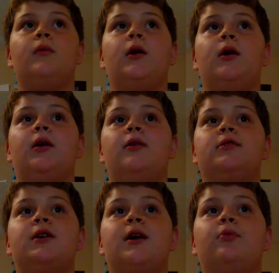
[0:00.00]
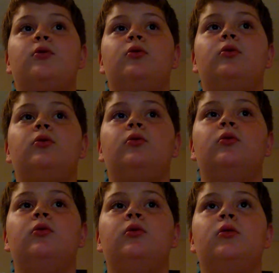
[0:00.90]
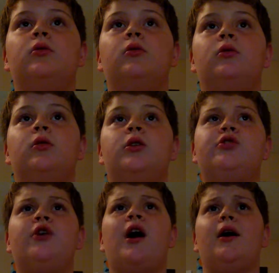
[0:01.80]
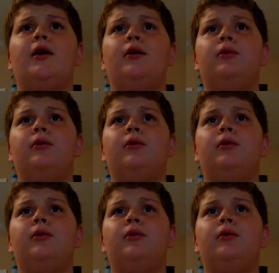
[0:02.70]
Gotta eat this apple. Did you die?